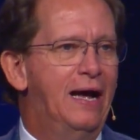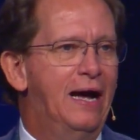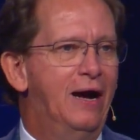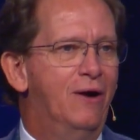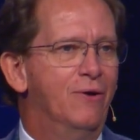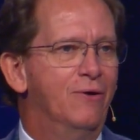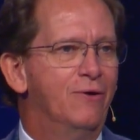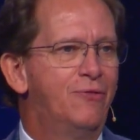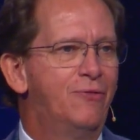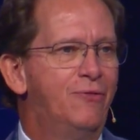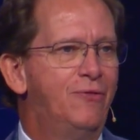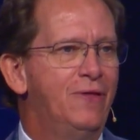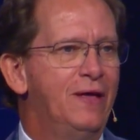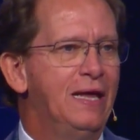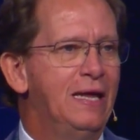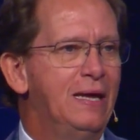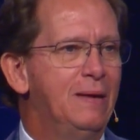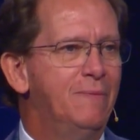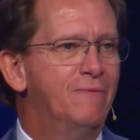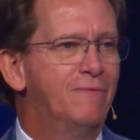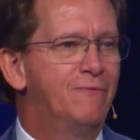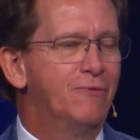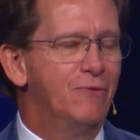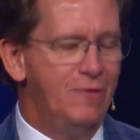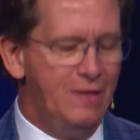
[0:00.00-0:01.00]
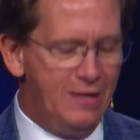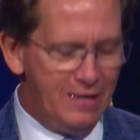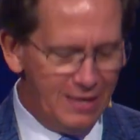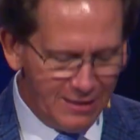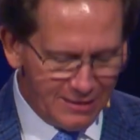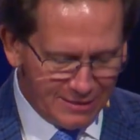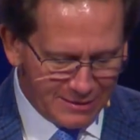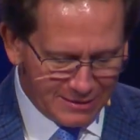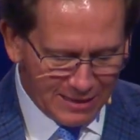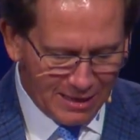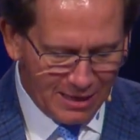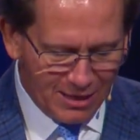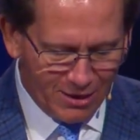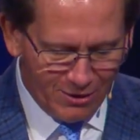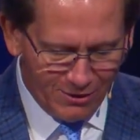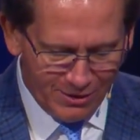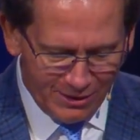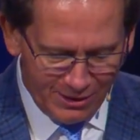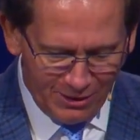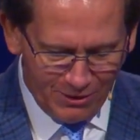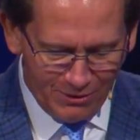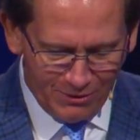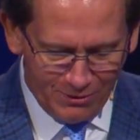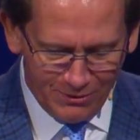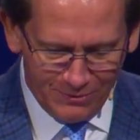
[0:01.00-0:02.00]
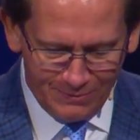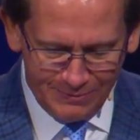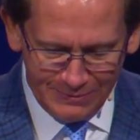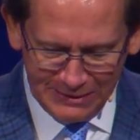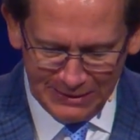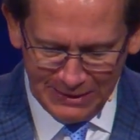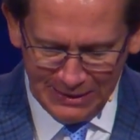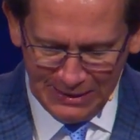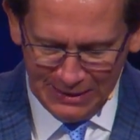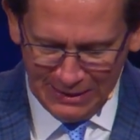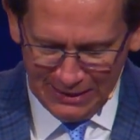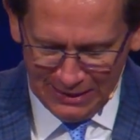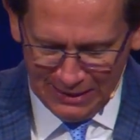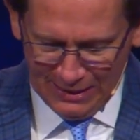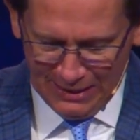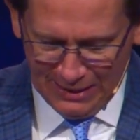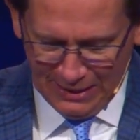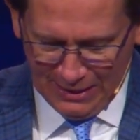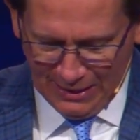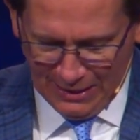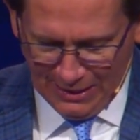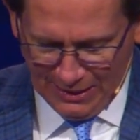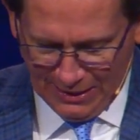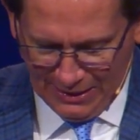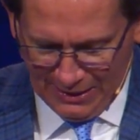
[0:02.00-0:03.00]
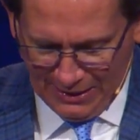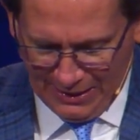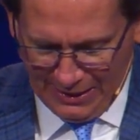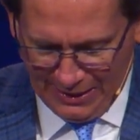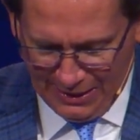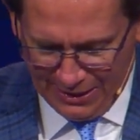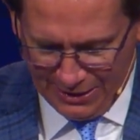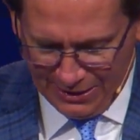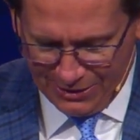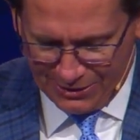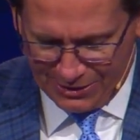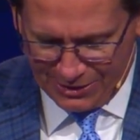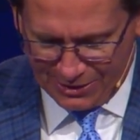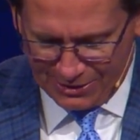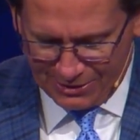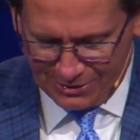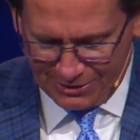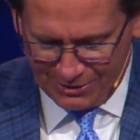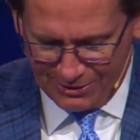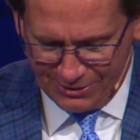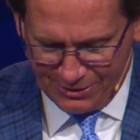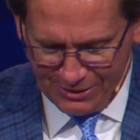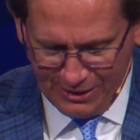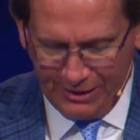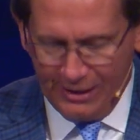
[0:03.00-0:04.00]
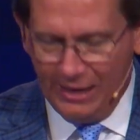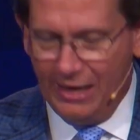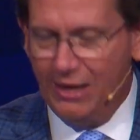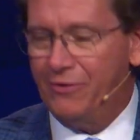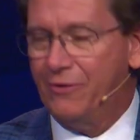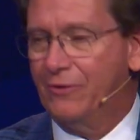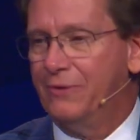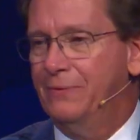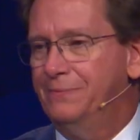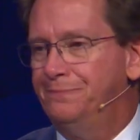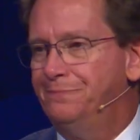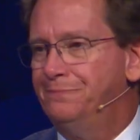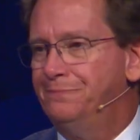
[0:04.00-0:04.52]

our theme for the entire year is together.